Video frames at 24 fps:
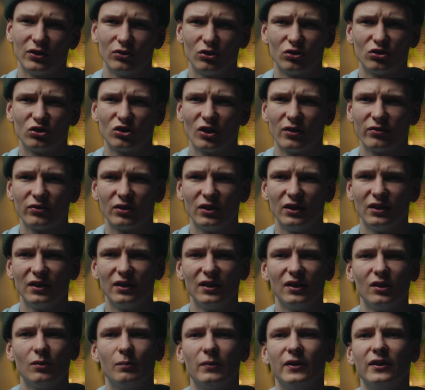just soften it a
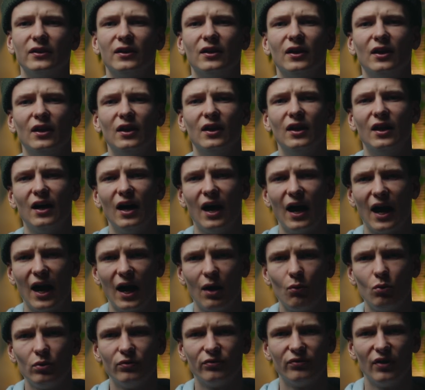little bit, I
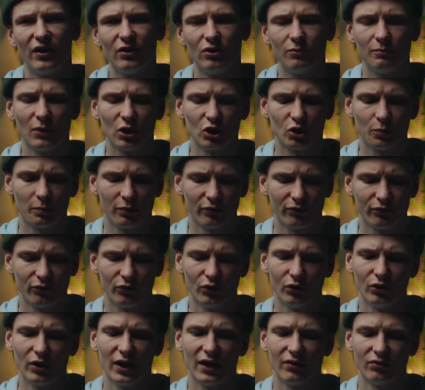would very much
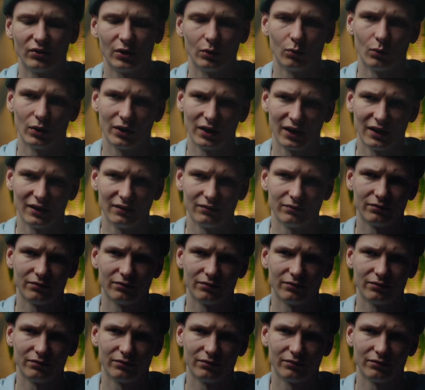prefer having a 1/8.